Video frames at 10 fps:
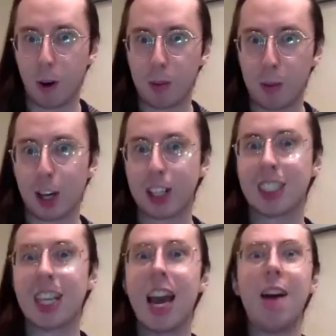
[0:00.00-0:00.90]
in
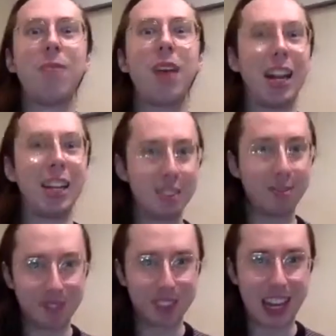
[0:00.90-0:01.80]
books. And
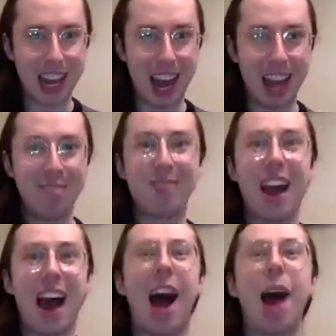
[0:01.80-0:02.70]
today
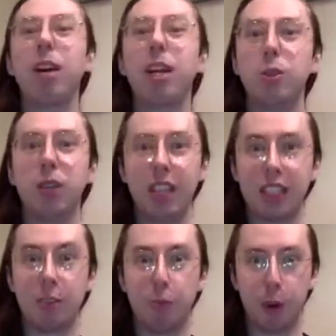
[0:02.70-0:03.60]
I'm going to do a
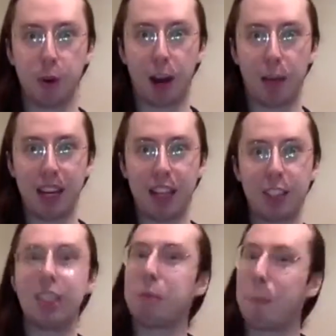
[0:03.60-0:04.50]
list of book
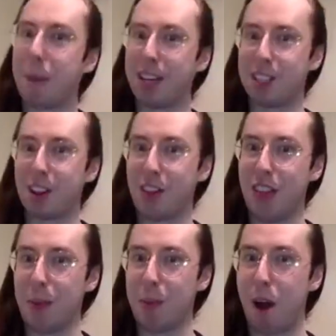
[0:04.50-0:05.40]
recommendations based on
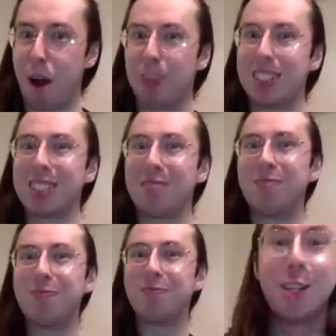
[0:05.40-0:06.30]
their prompts.
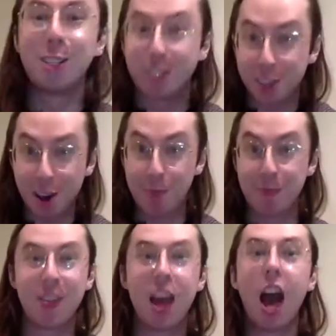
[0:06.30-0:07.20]
So
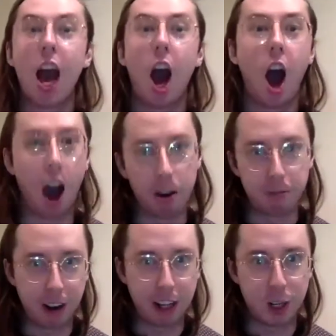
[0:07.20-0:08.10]
our
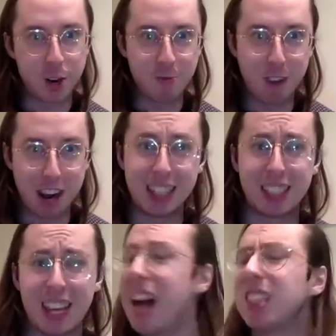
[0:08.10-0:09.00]
friend Grace
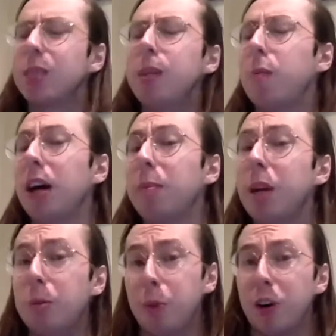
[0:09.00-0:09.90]
asked me to recommend
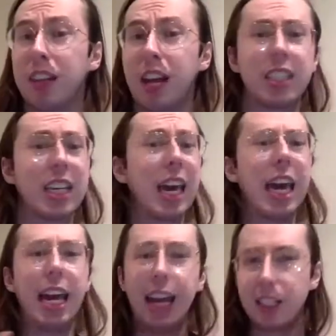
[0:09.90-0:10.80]
a book that is like
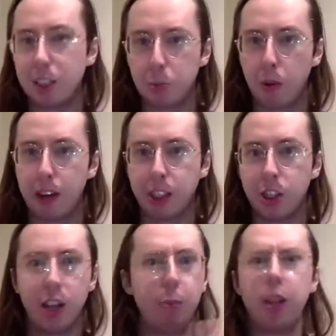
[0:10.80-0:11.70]

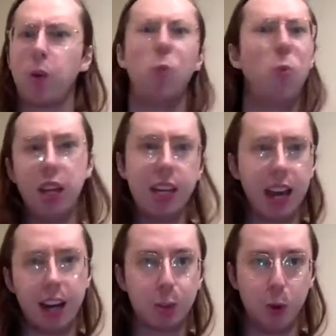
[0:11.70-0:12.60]
inspirational and will like really get
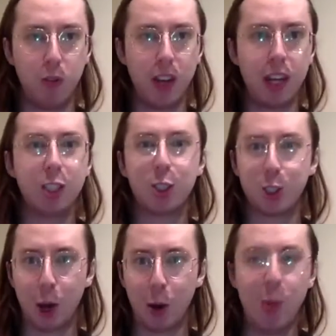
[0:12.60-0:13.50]
us moving.
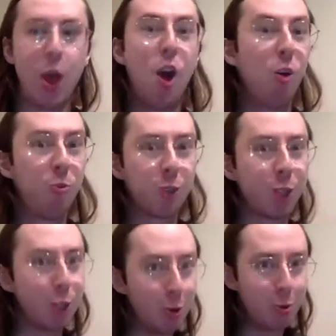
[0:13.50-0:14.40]
So for
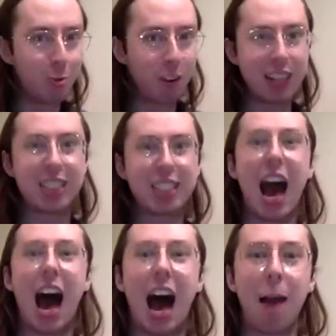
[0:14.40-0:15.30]
you, Grace,
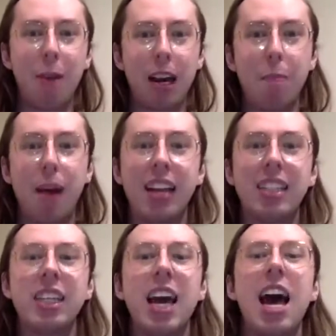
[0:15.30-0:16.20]
I
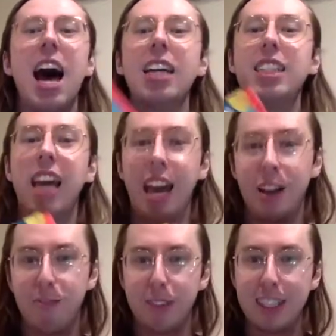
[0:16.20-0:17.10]
recommend A Tale
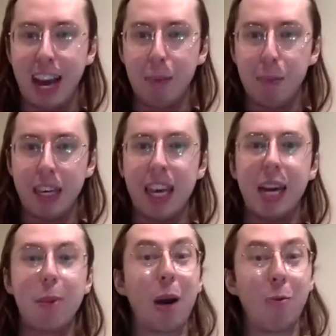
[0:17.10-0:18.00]
for the Time
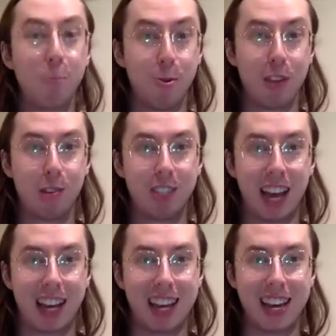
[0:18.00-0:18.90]
Being by Ruth
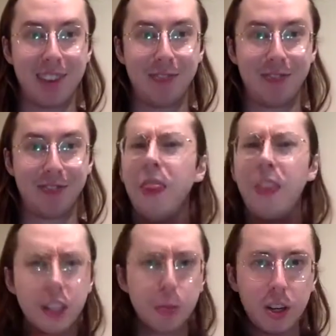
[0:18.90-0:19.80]
Ozeki.
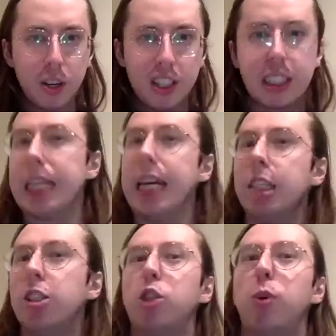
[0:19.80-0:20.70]
This book tells the
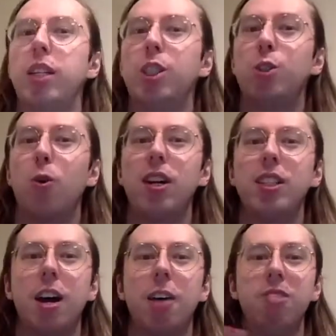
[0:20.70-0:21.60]
intertwined stories
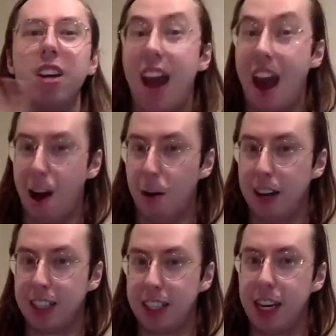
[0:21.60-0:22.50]
of Nao, a
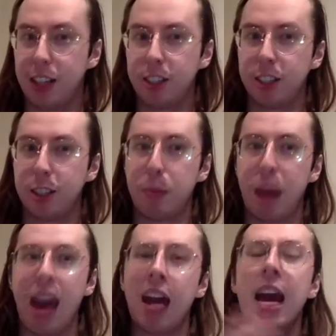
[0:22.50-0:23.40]
teenager in
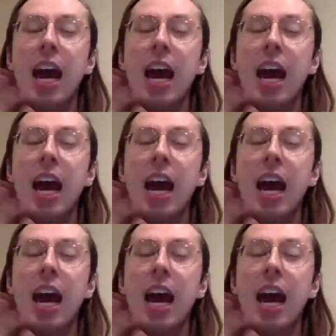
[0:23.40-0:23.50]
Japan,